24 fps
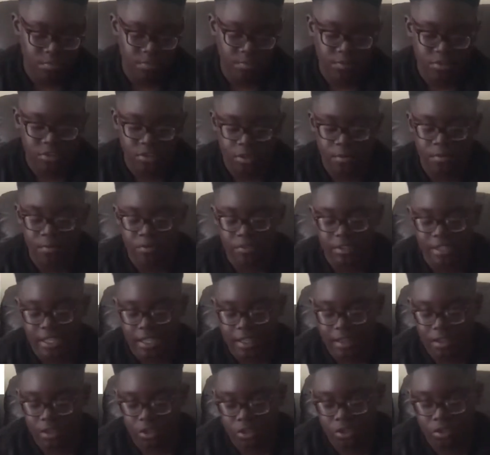some of
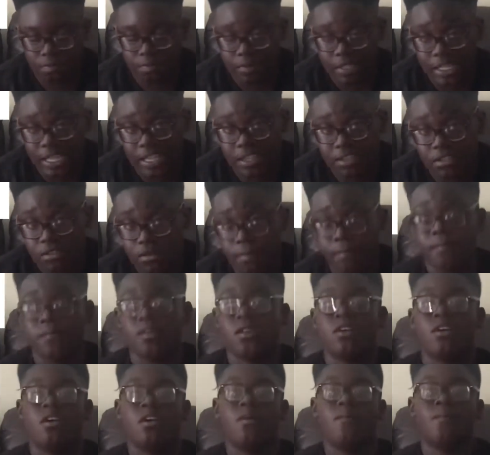their good players,
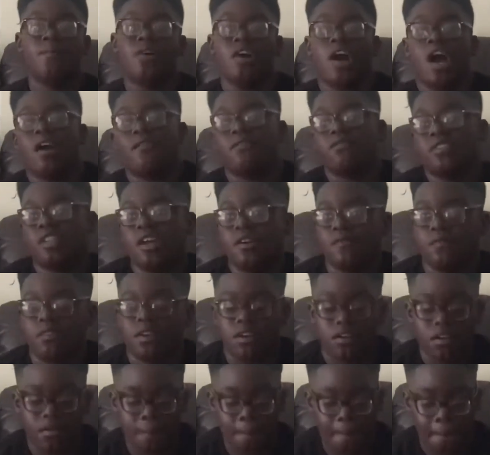but I've
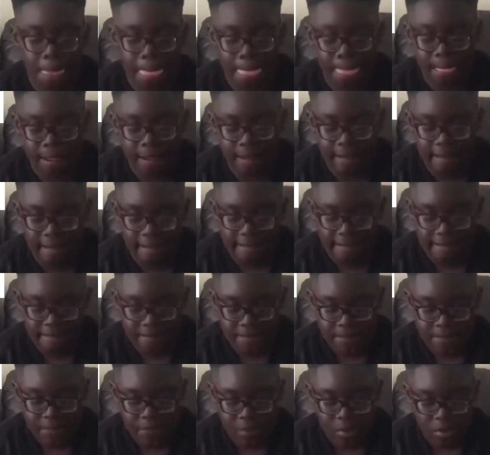never
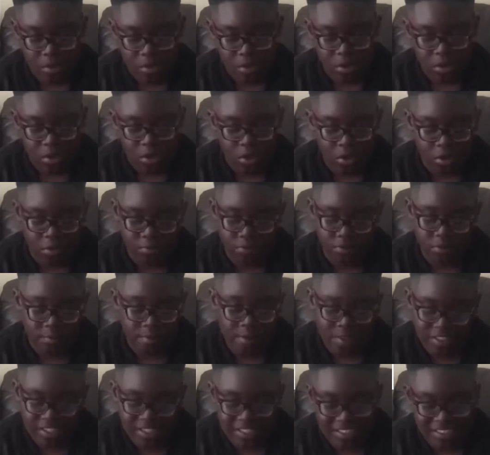
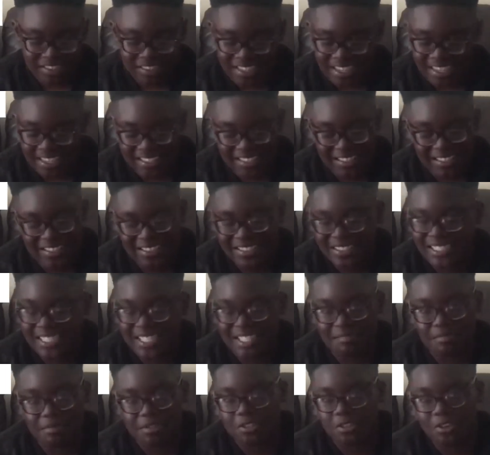complimented the
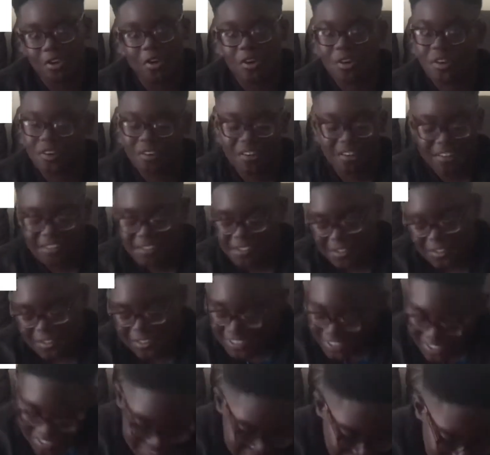team as a whole because